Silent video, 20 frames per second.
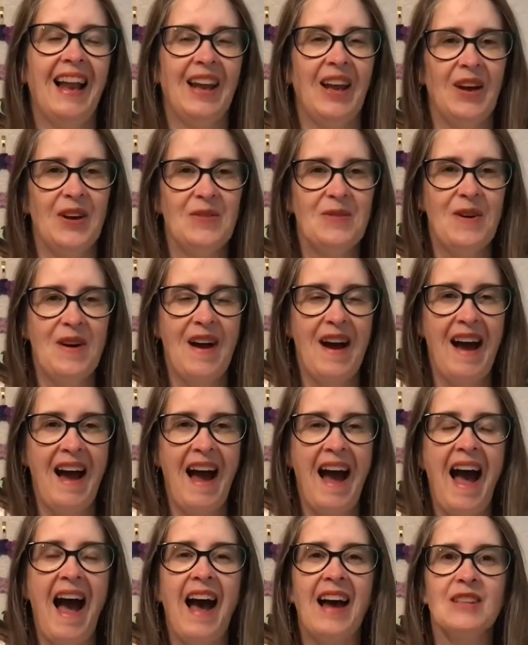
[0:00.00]
Hello,
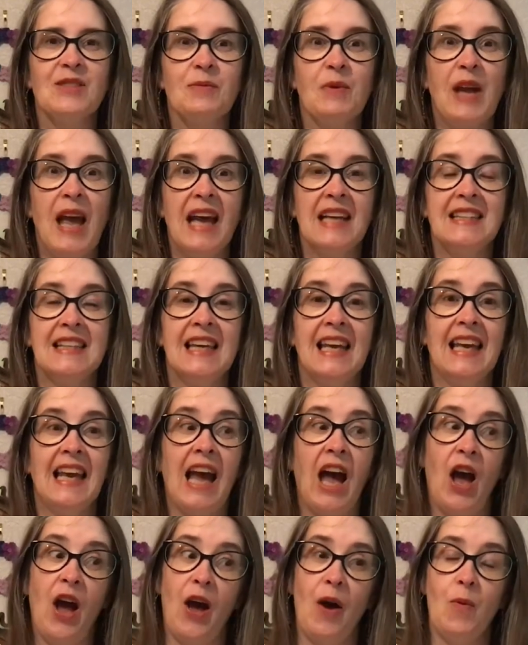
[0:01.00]
as we're getting
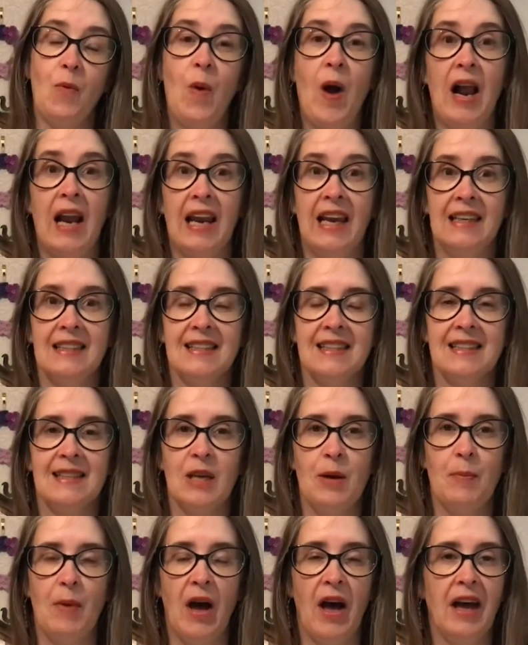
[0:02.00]
well into
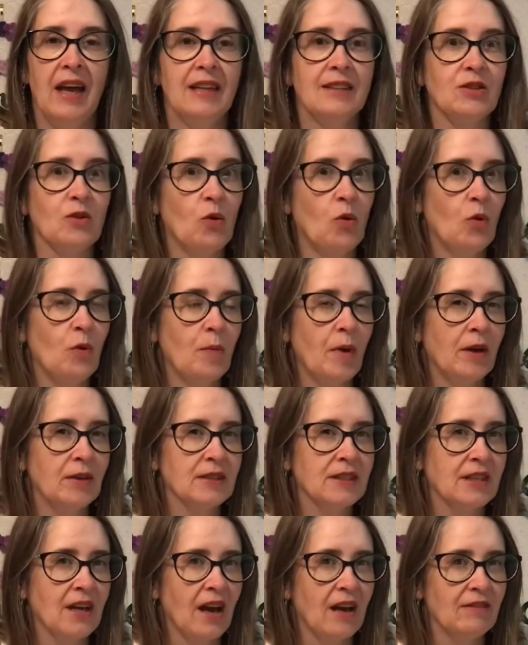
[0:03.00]
summer, it's
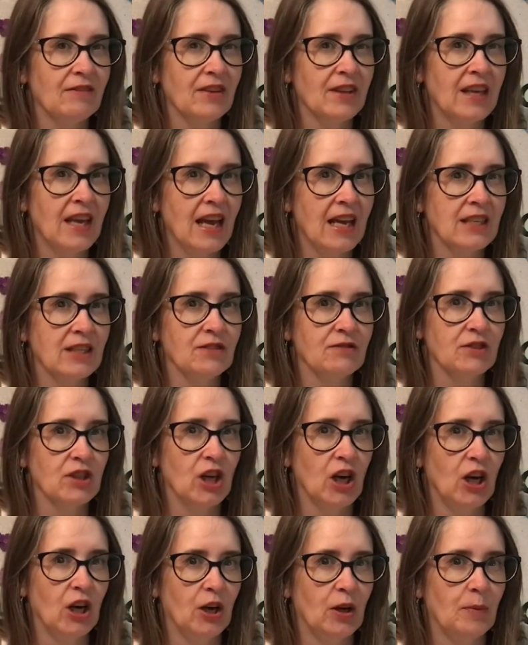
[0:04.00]
almost time for the end of
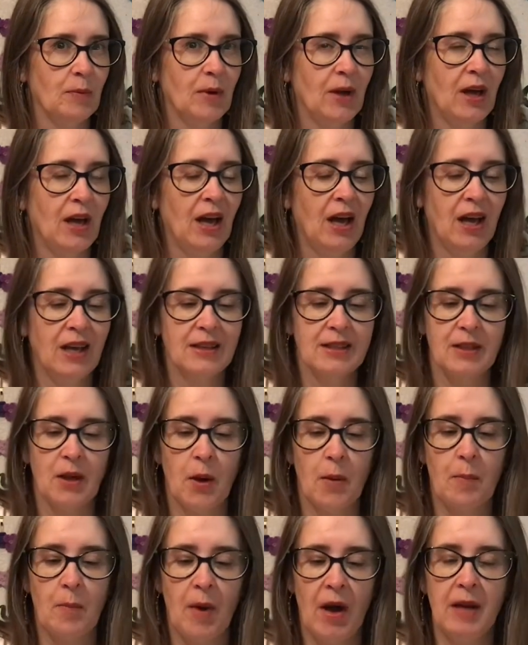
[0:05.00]
term. So
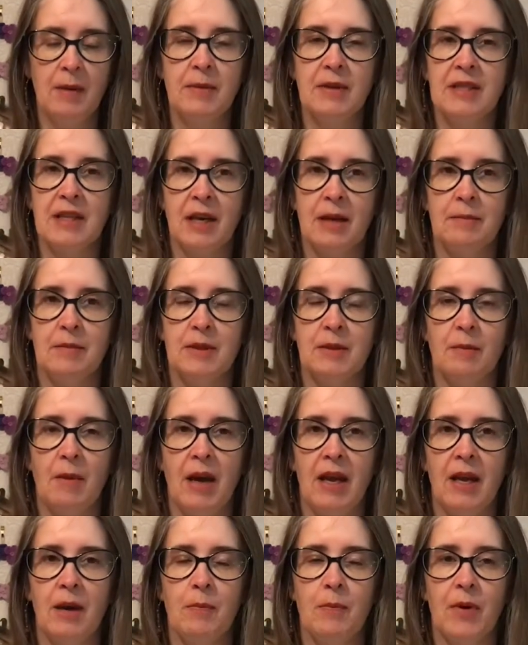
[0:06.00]
it might be time to
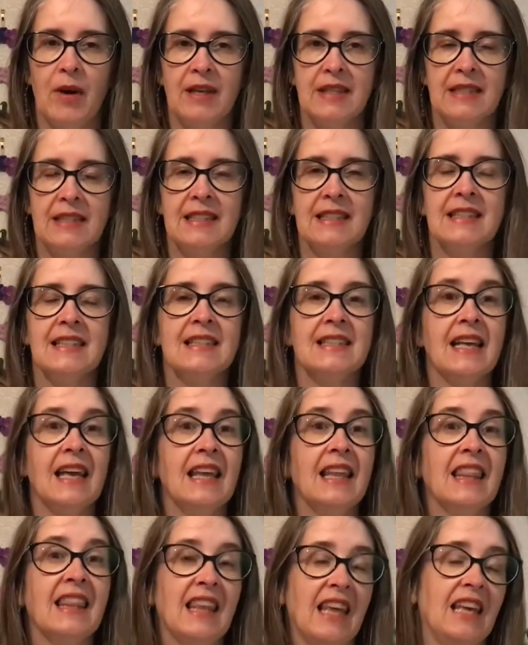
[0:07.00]
make a present to say
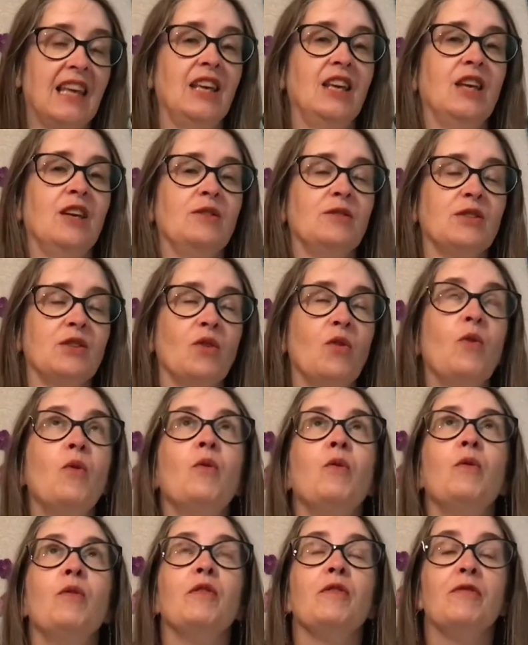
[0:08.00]
thank you to
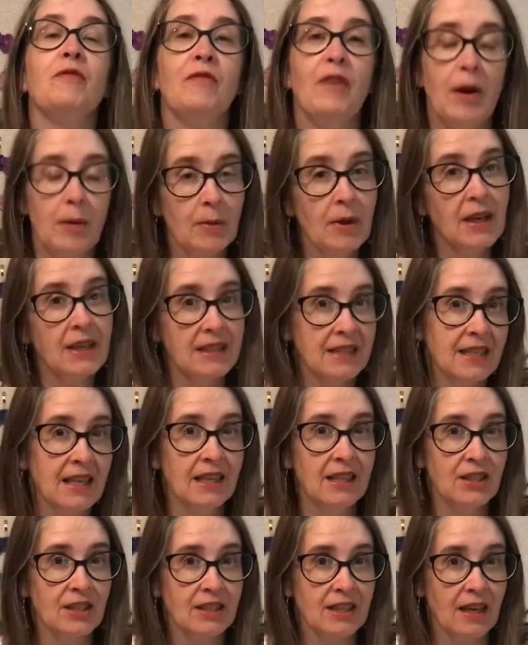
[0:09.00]
all the fabulous
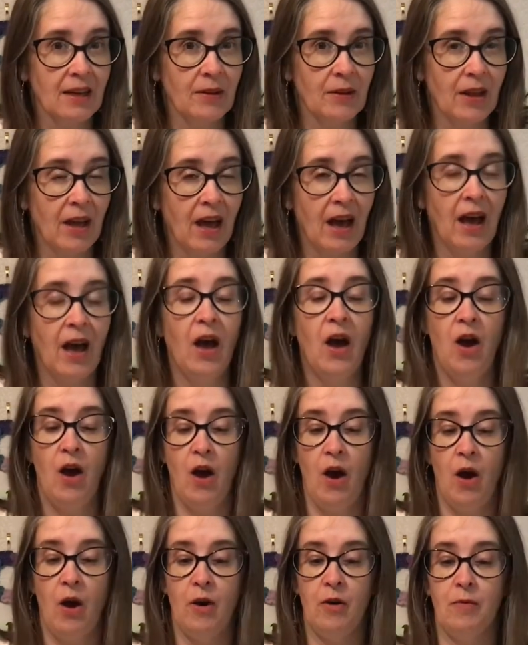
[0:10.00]
teachers out there
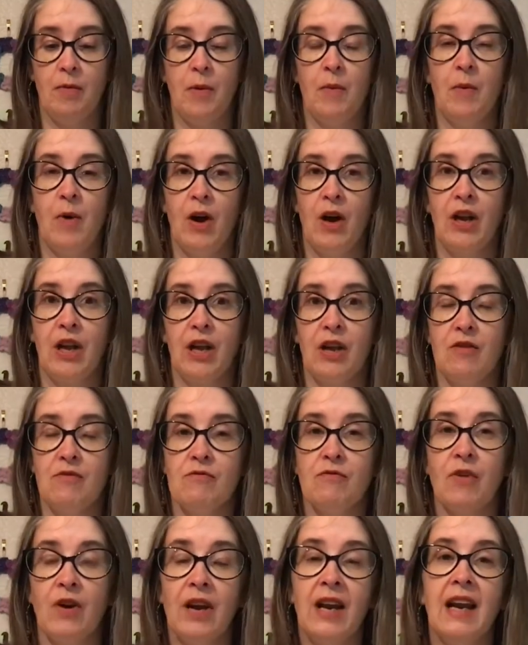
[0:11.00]
who have been working
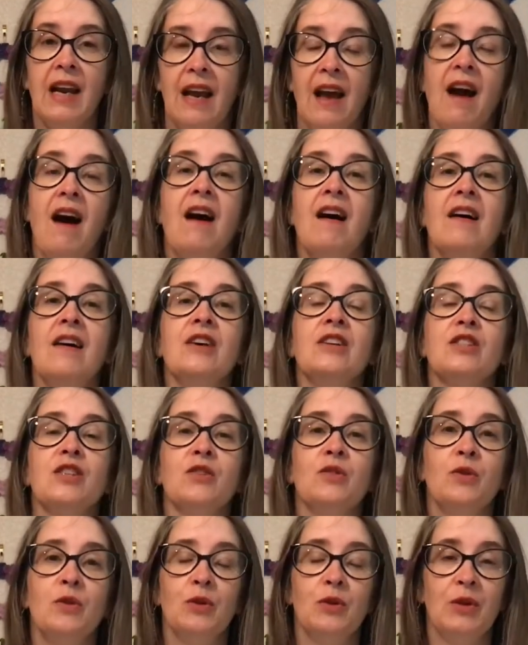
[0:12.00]
really hard
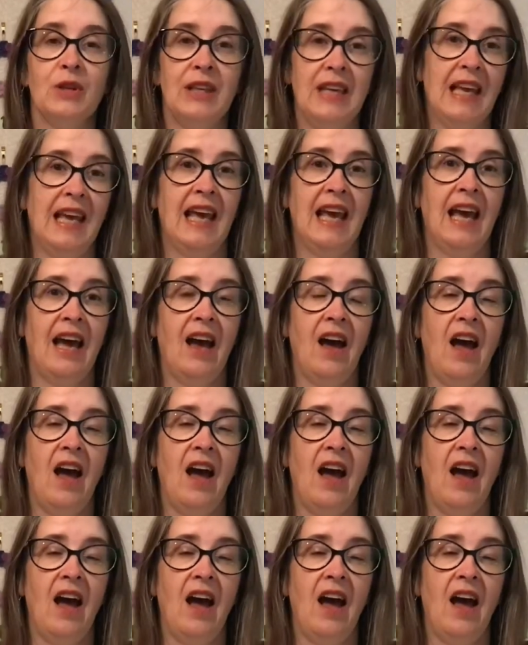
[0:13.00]
all year.